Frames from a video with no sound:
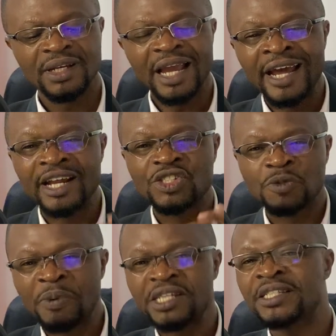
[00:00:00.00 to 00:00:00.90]
and the
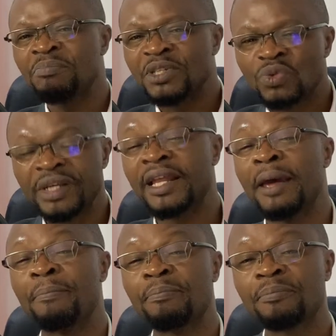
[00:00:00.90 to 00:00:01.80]
spacing between
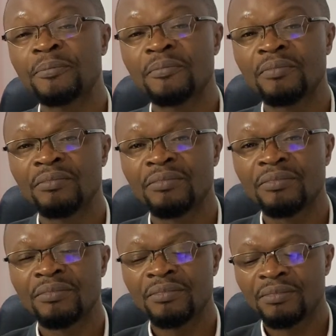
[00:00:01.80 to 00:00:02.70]
them
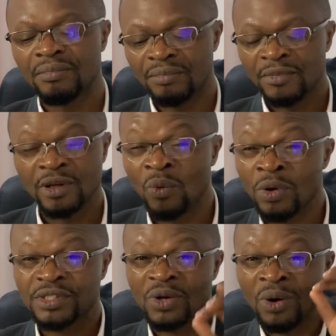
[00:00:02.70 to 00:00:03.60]

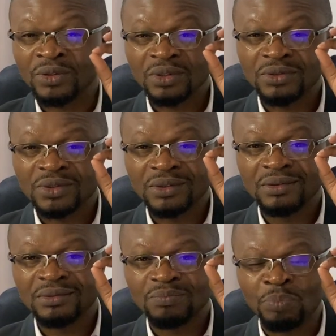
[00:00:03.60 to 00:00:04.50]
was on
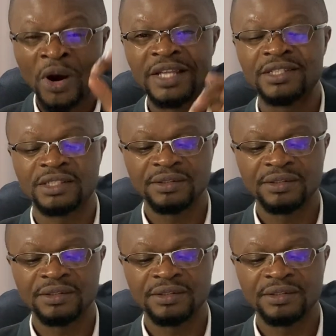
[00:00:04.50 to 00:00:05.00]
point.